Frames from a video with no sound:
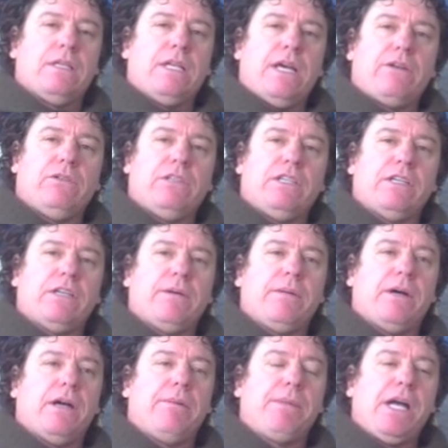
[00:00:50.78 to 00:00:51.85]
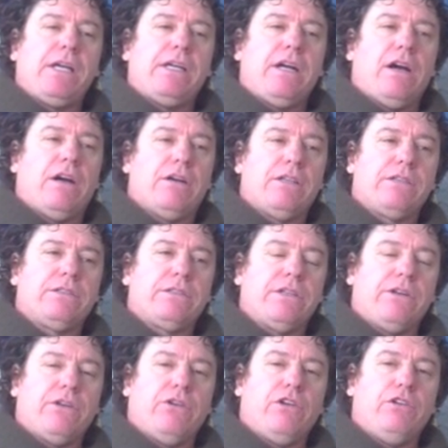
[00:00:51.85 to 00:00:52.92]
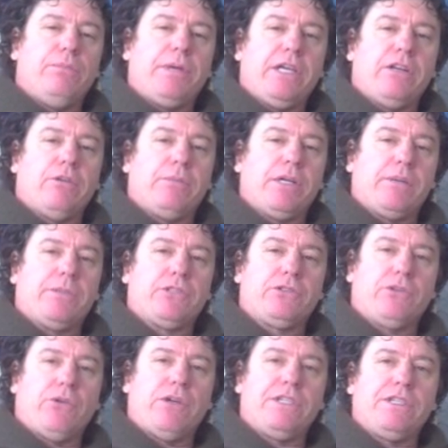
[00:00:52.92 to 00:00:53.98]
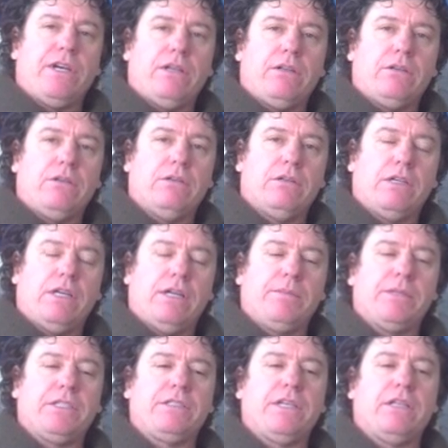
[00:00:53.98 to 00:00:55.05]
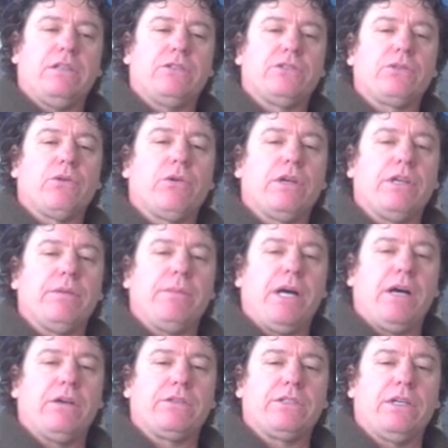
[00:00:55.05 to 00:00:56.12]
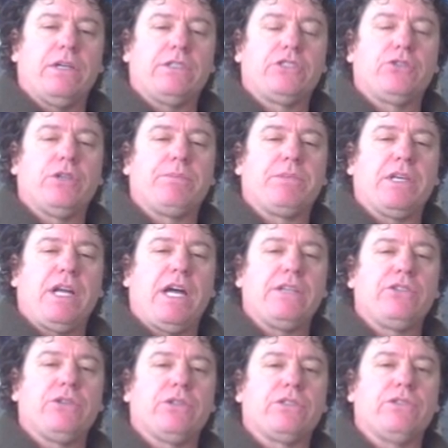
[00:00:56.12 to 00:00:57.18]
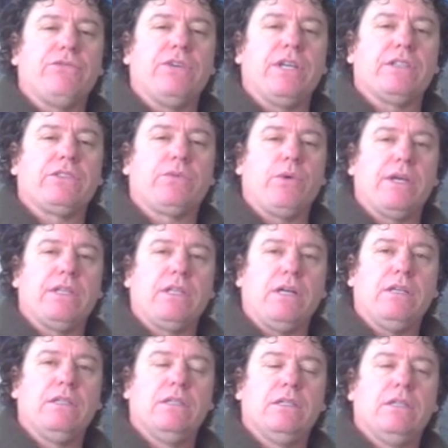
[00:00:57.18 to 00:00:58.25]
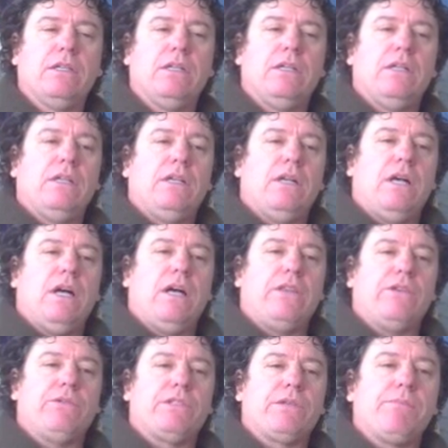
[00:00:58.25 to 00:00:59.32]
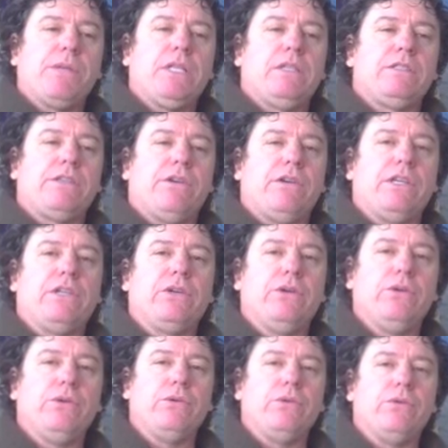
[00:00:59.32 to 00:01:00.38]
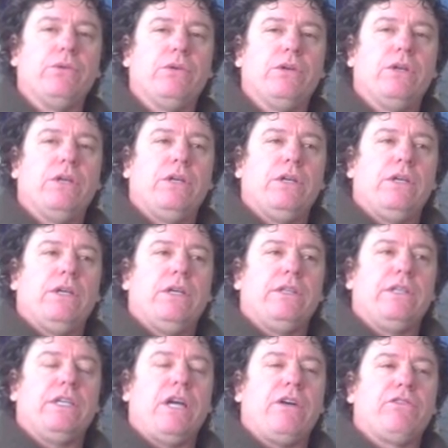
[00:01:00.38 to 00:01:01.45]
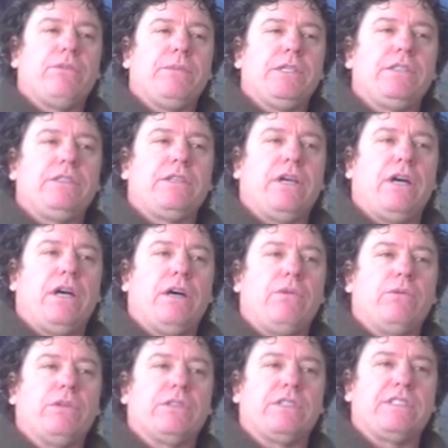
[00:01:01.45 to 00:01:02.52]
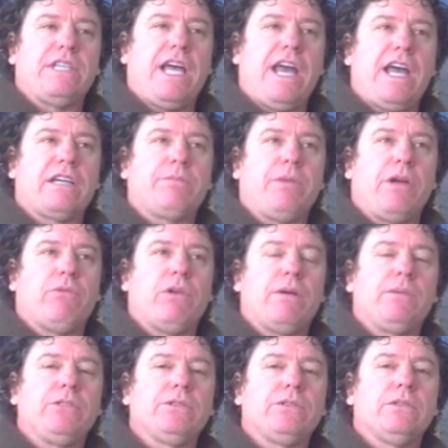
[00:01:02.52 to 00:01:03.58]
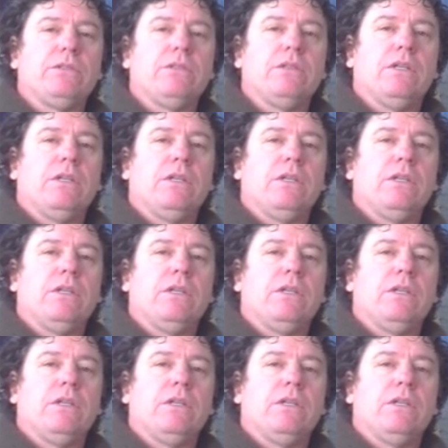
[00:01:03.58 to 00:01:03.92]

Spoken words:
not only am I an artist and an oil painter, but I'm a storyteller. And I'm going to tell a story about a trip that I took to Venezuela. There was a military coup. The government was attacked by rebels,